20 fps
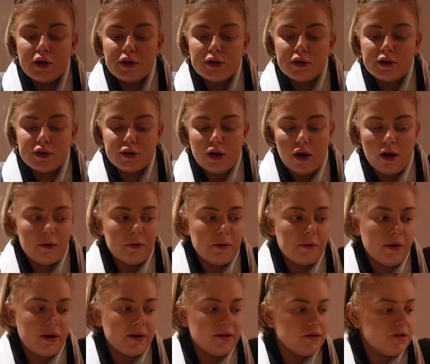So we
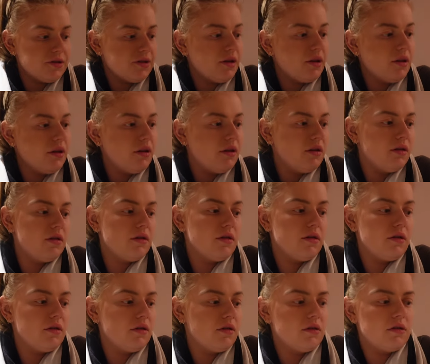went
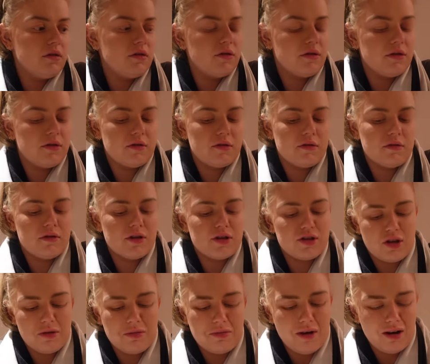to the
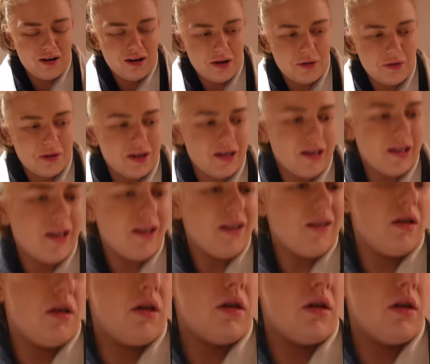supermarket quickly.